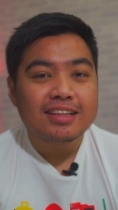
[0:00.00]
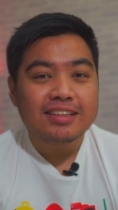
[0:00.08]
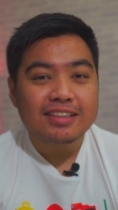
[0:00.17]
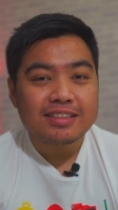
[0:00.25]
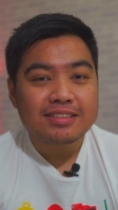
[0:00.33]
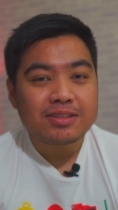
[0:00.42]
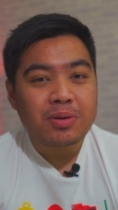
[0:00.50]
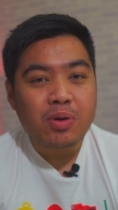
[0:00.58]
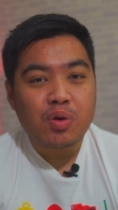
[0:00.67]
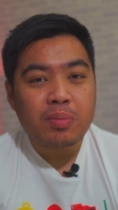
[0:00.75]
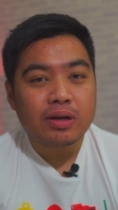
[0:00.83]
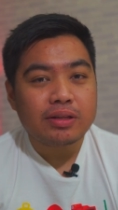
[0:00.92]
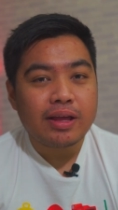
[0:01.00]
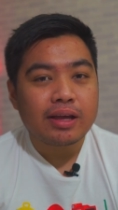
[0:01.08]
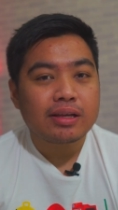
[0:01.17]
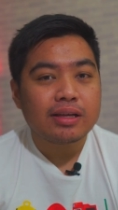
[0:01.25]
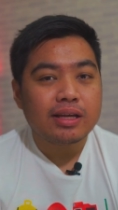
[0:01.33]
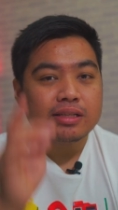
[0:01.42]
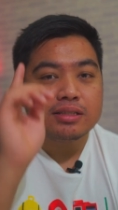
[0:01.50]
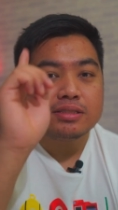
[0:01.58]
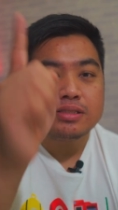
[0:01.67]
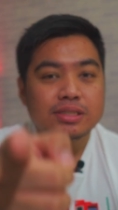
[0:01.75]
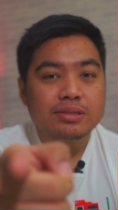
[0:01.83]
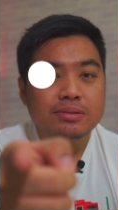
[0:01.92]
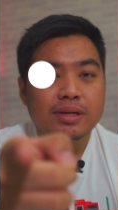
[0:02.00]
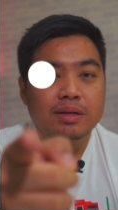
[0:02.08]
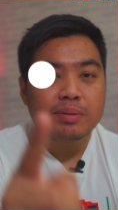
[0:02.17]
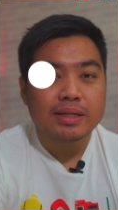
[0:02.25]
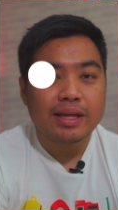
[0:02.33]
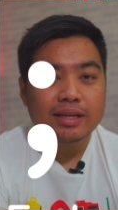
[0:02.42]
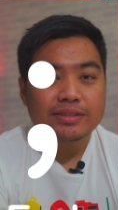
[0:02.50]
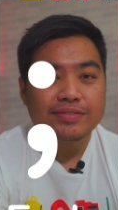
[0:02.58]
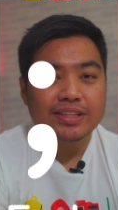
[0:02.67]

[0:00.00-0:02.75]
This is Coco Tech, and I'll see you in my next